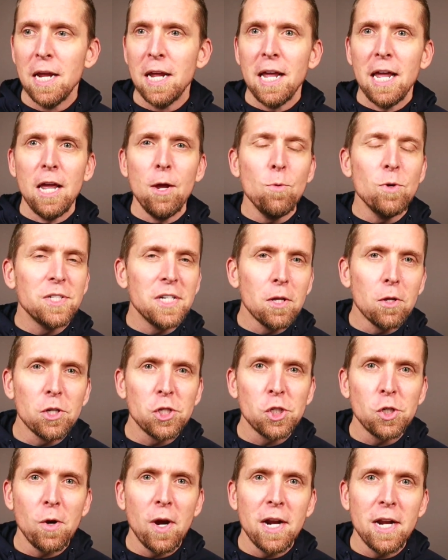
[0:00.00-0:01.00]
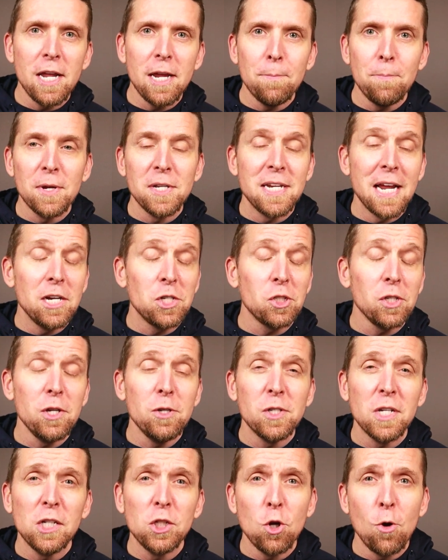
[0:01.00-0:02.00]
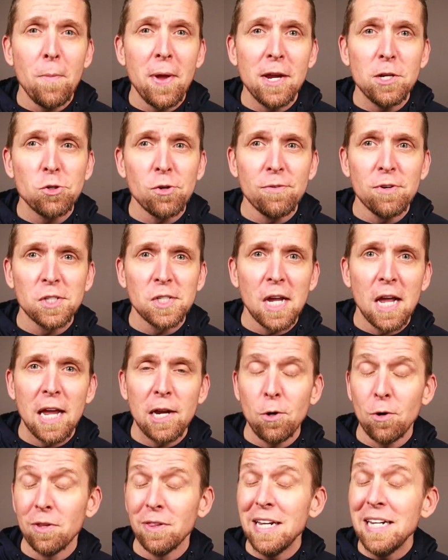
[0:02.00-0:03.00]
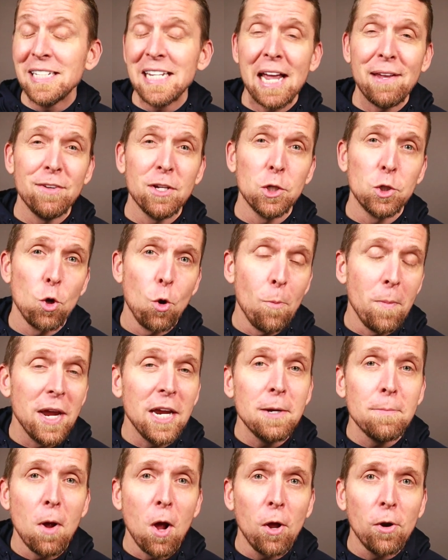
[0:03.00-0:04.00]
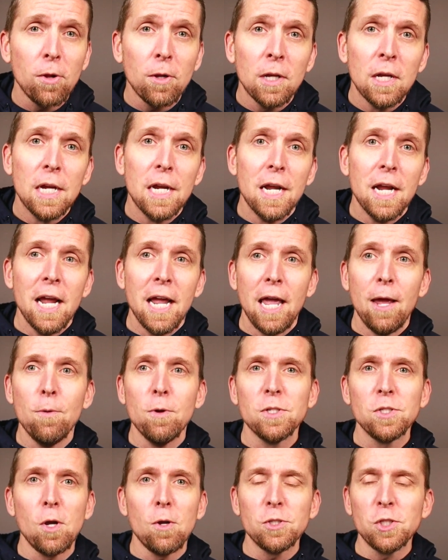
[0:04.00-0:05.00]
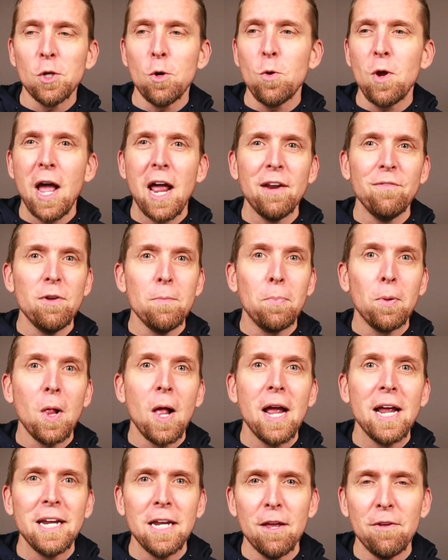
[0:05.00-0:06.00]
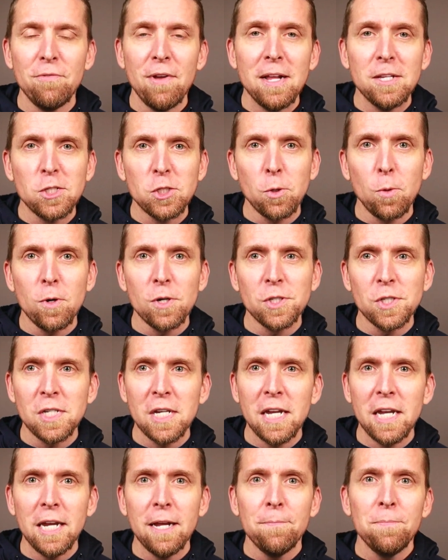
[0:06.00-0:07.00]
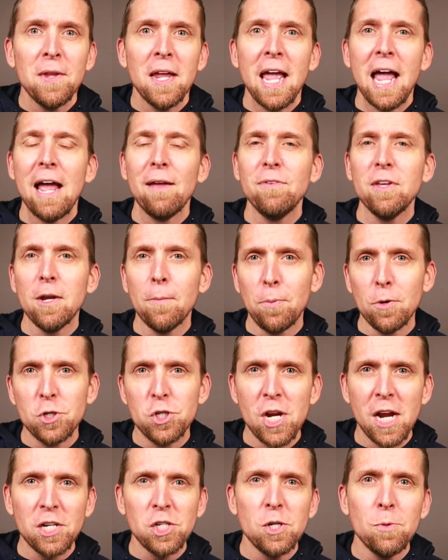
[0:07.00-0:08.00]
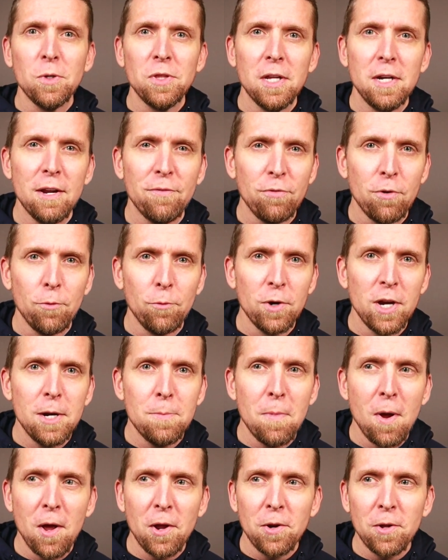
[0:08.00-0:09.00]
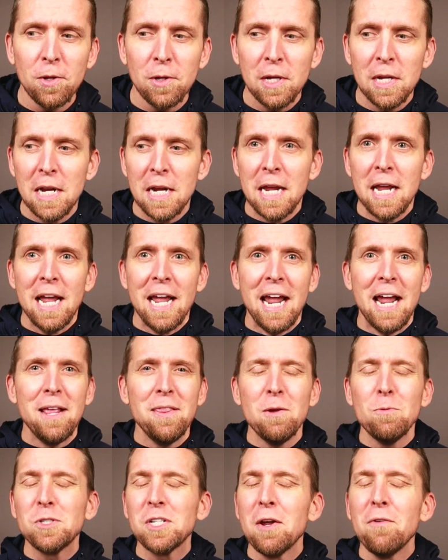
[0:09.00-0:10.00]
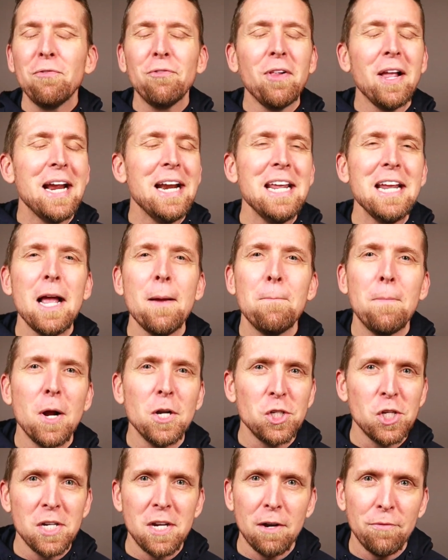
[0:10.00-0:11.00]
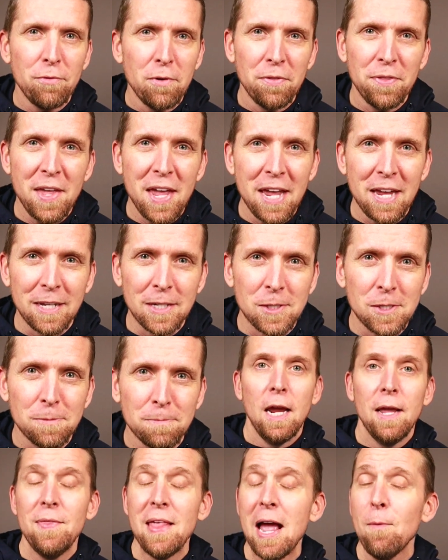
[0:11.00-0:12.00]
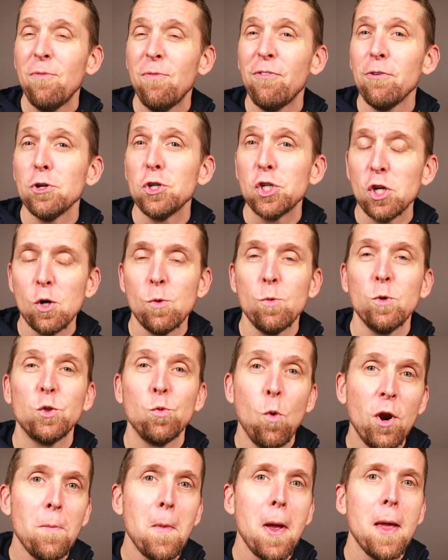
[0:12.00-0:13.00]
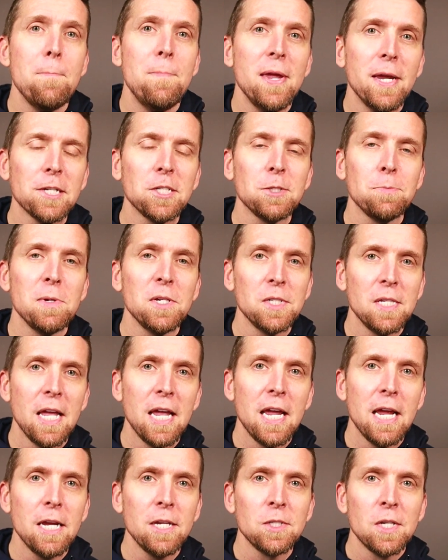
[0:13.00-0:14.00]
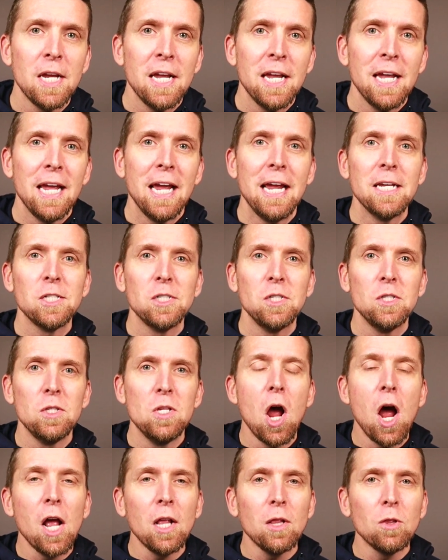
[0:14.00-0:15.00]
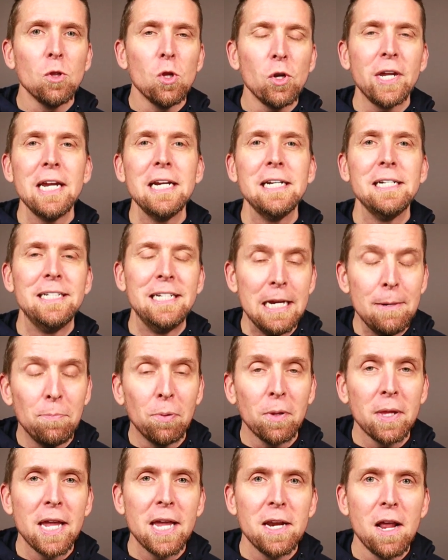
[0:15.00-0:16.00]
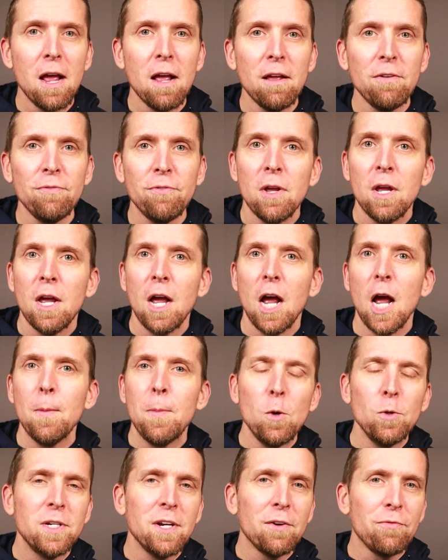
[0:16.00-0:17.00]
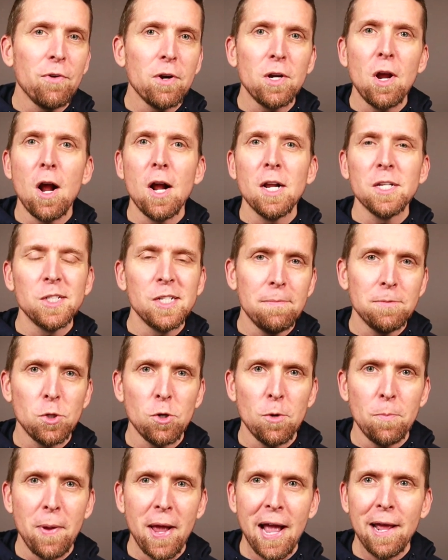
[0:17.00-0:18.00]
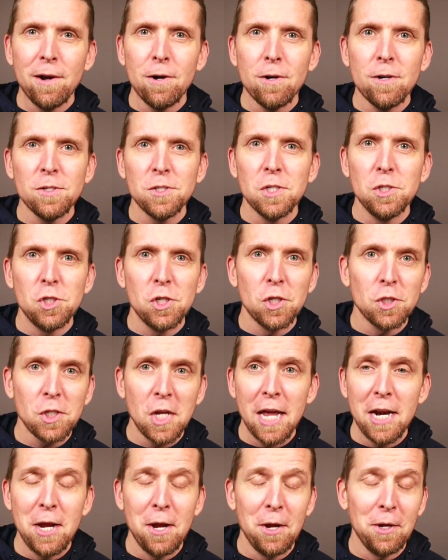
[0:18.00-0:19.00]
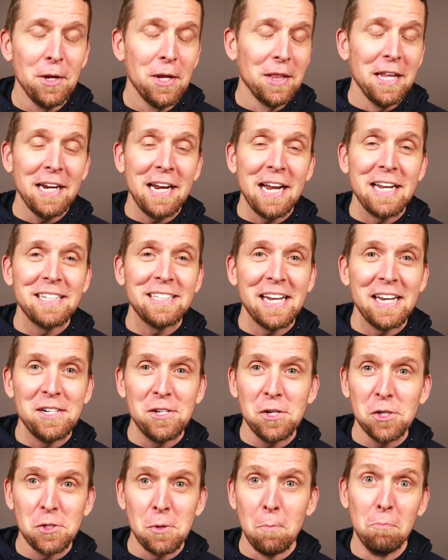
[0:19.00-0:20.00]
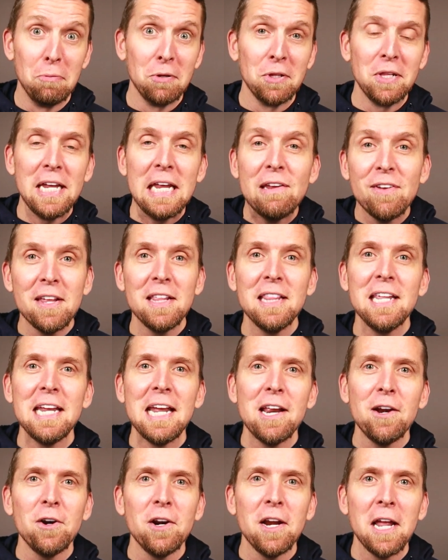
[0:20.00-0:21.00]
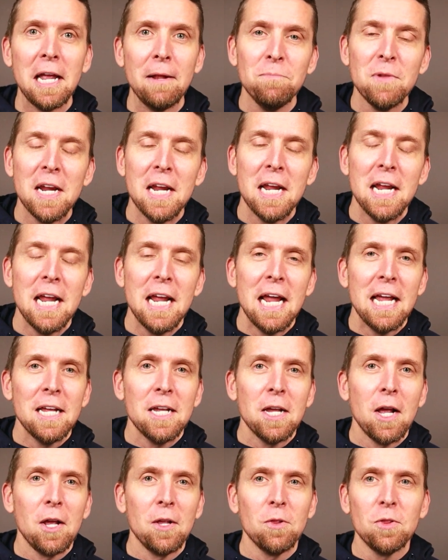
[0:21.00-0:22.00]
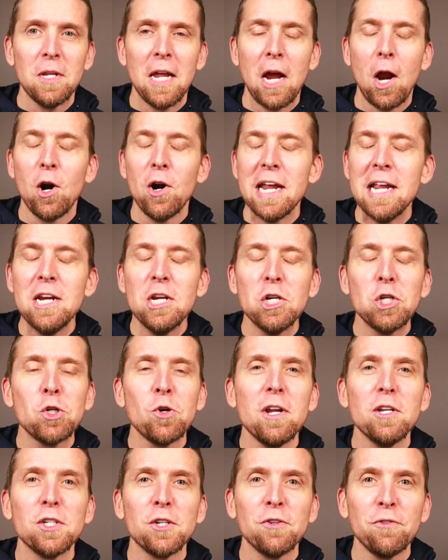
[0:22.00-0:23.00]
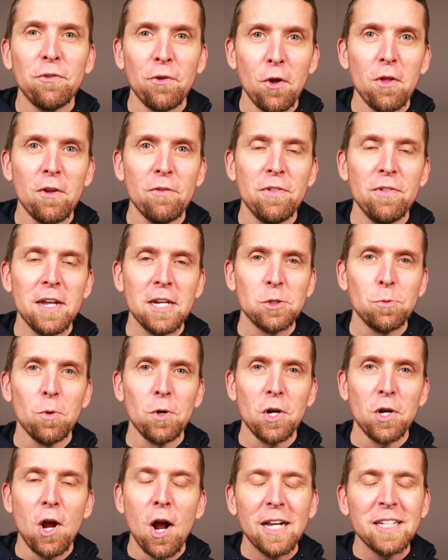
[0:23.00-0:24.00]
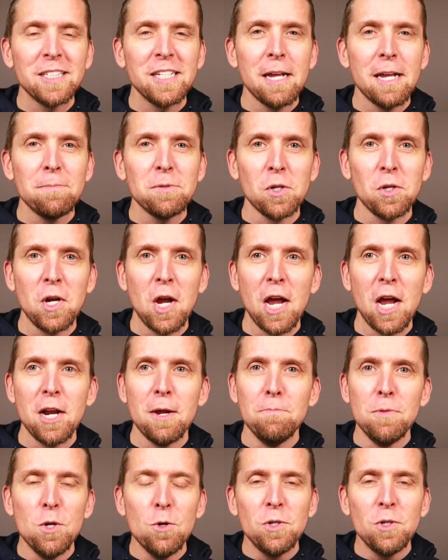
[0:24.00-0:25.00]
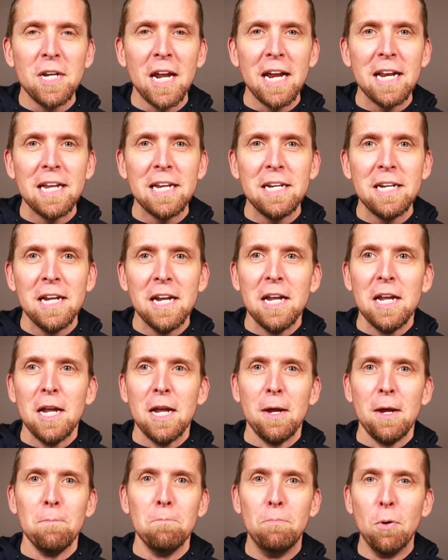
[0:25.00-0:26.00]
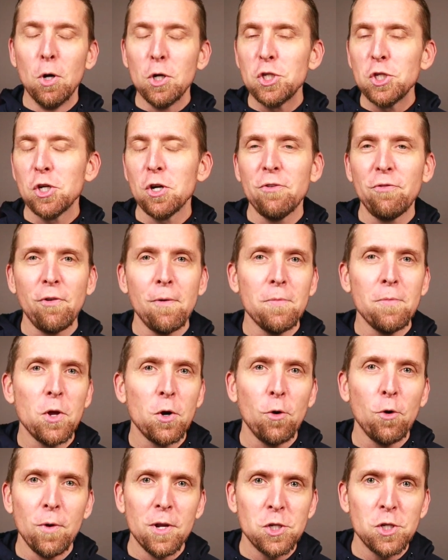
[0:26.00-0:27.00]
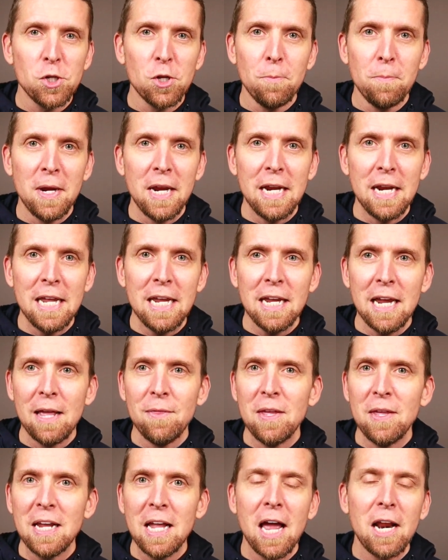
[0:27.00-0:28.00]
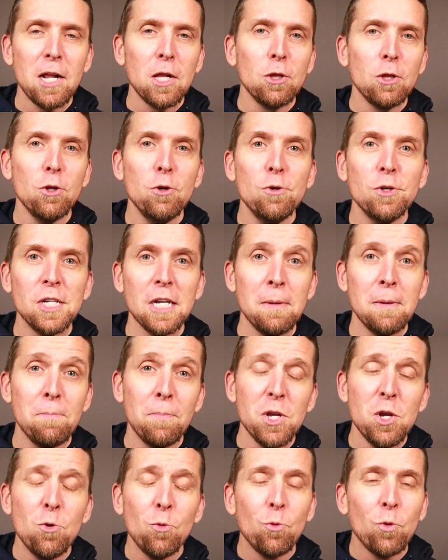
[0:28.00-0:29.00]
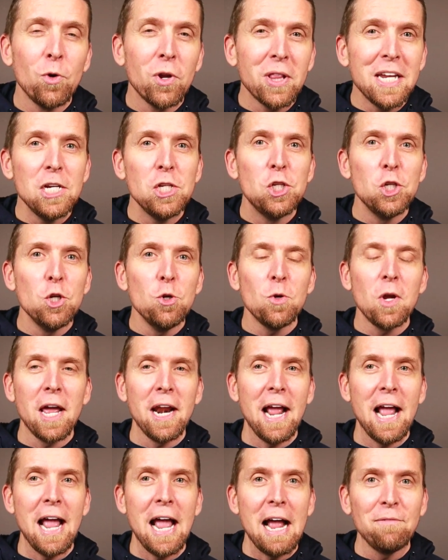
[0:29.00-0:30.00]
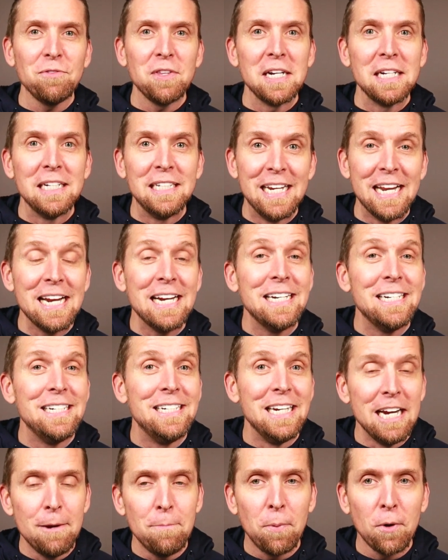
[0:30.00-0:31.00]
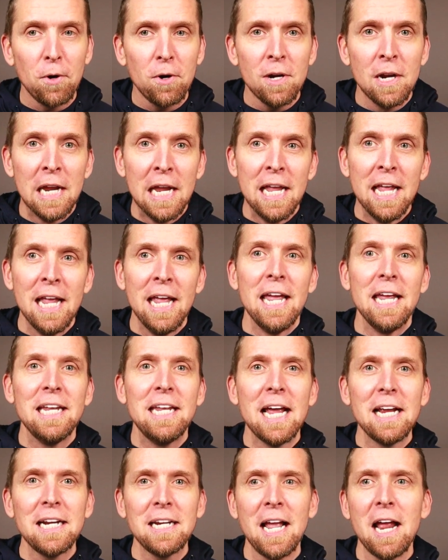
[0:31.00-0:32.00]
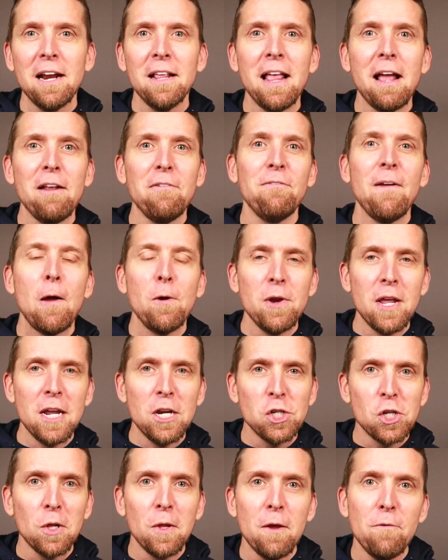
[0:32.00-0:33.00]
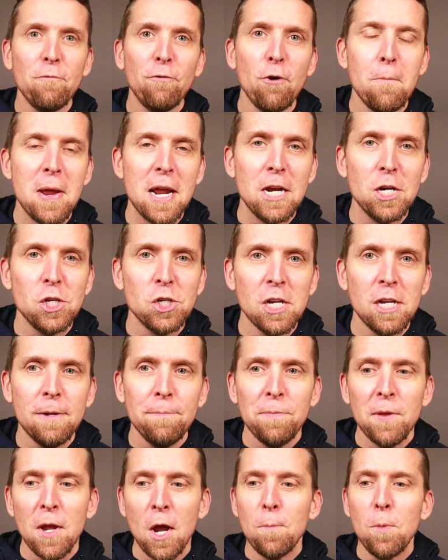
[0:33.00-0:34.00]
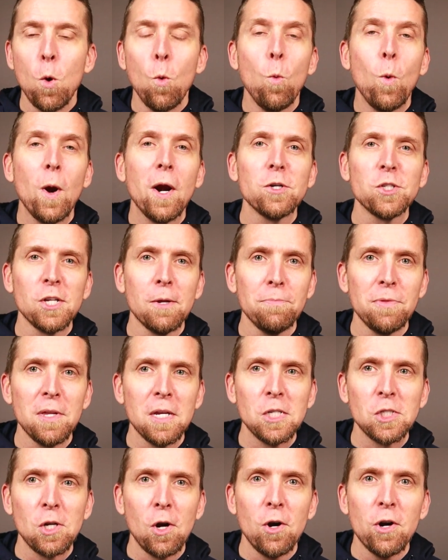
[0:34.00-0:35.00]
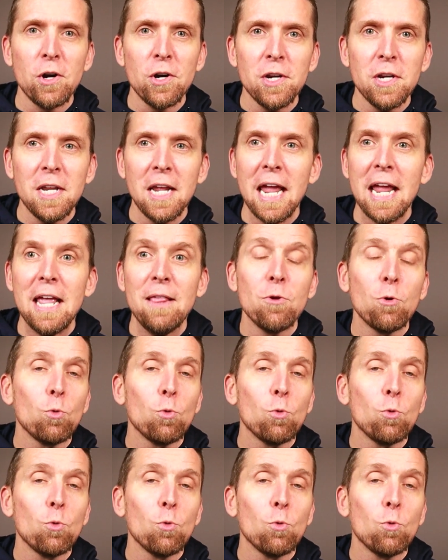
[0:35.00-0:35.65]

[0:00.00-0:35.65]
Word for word: It was illustrating potentially using domain driven design or at least having a domain model. It was also kind of implying event sourcing, having a projection with a different read model, and it was conflating a bunch of different things. And that for sure was one of my biggest mistakes is not looking deeply enough about different concepts or patterns and just kind of, like I said, just believing the internet. Our industry is full of this, where concepts are kind of mutated, butchered from their original meaning, and they kind of lose it. But you really do kind of have to dig deeper and get kind of that foundational information about where something started and the